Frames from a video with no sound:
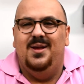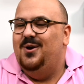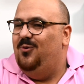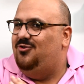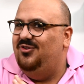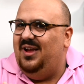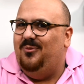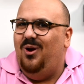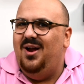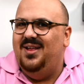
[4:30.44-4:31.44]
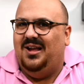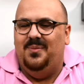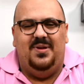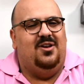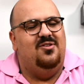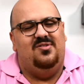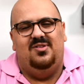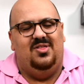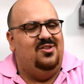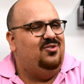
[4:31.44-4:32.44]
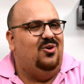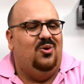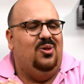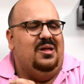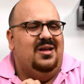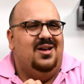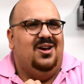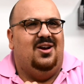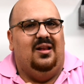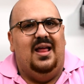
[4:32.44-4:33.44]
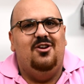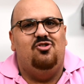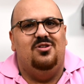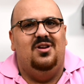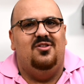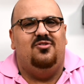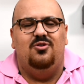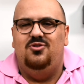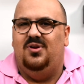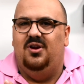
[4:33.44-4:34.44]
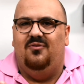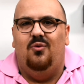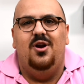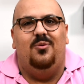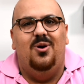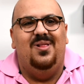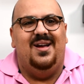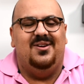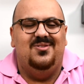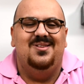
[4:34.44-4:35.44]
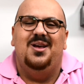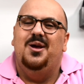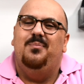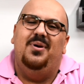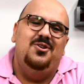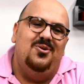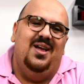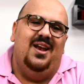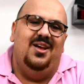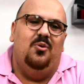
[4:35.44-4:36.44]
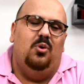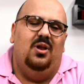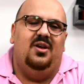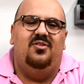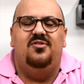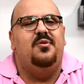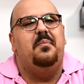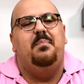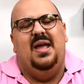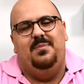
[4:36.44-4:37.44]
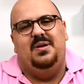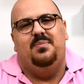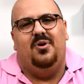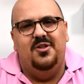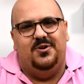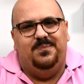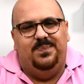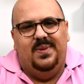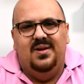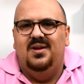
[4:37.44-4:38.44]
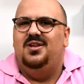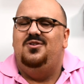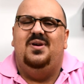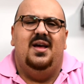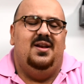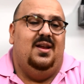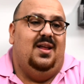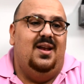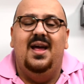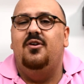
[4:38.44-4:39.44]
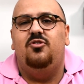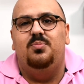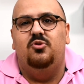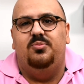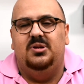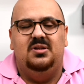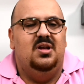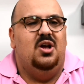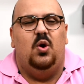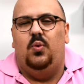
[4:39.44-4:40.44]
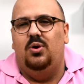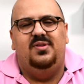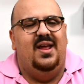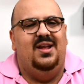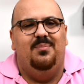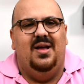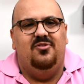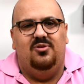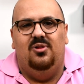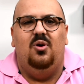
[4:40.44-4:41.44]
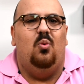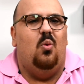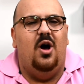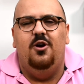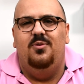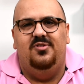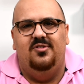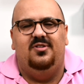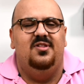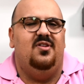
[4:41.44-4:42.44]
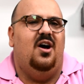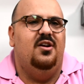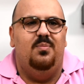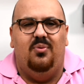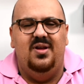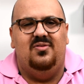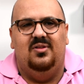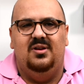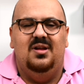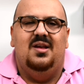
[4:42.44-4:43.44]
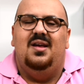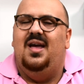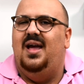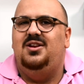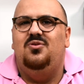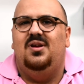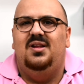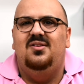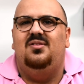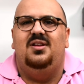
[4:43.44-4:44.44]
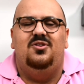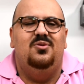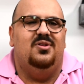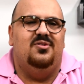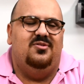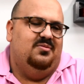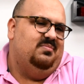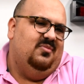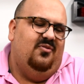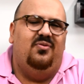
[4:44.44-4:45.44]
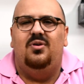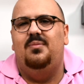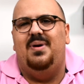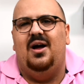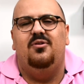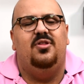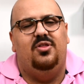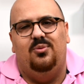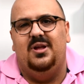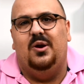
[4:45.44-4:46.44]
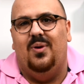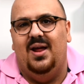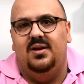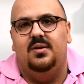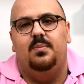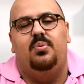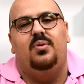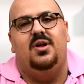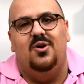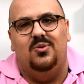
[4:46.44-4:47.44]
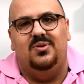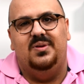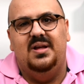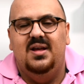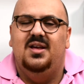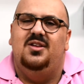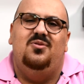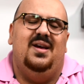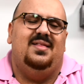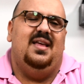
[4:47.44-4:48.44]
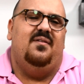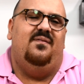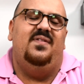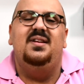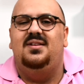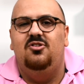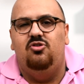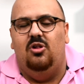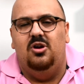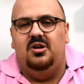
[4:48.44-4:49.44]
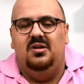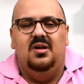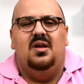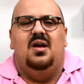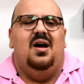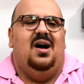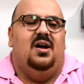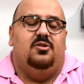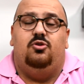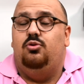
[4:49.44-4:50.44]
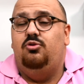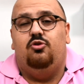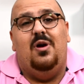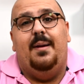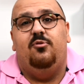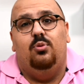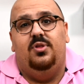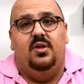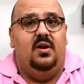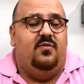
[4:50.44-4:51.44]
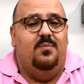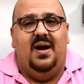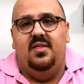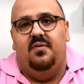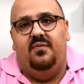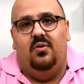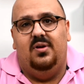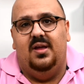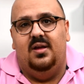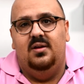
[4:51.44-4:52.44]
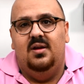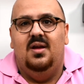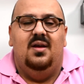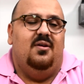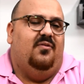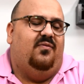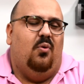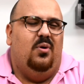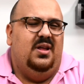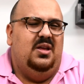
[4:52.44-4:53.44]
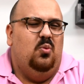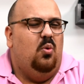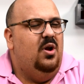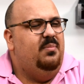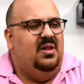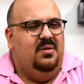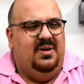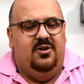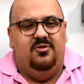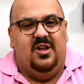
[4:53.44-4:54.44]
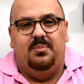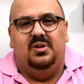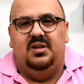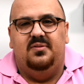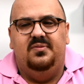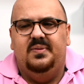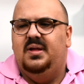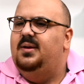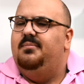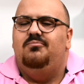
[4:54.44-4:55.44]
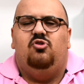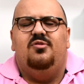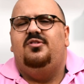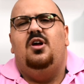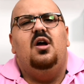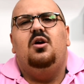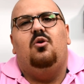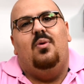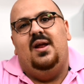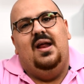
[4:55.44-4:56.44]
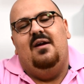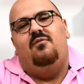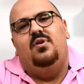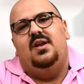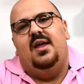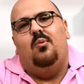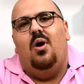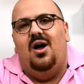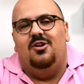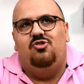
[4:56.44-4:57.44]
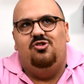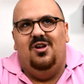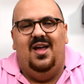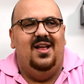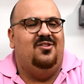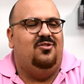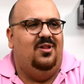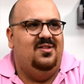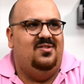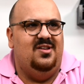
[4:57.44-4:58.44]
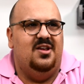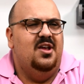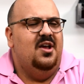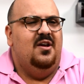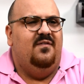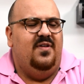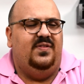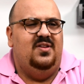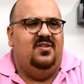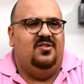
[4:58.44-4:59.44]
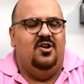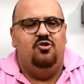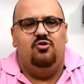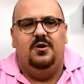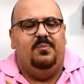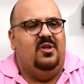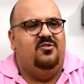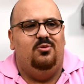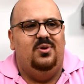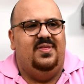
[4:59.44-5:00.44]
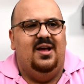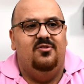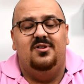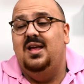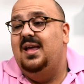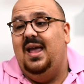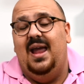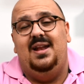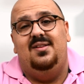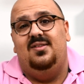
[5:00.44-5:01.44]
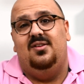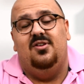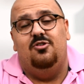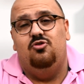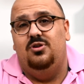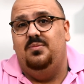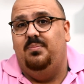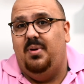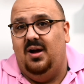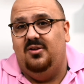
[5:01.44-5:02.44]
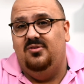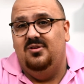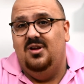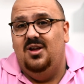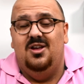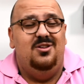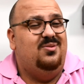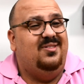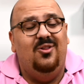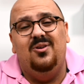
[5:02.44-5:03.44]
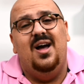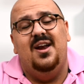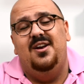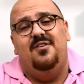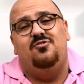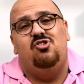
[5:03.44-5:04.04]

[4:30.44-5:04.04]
which is ironic because this whole collection is so you can avoid a Rolex, but you're getting Rolex's baby brother. You get an in-house movement, rotating bezel, water resistance on a bracelet, and you can easily do this for about $3,000 pre-owned. You get that vintage look, 2 straps with it if you buy the full kit, 41 millimeters, I believe. Just a great everyday watch. And so let's see, $5,600 plus $3,000, $8,600. You still got enough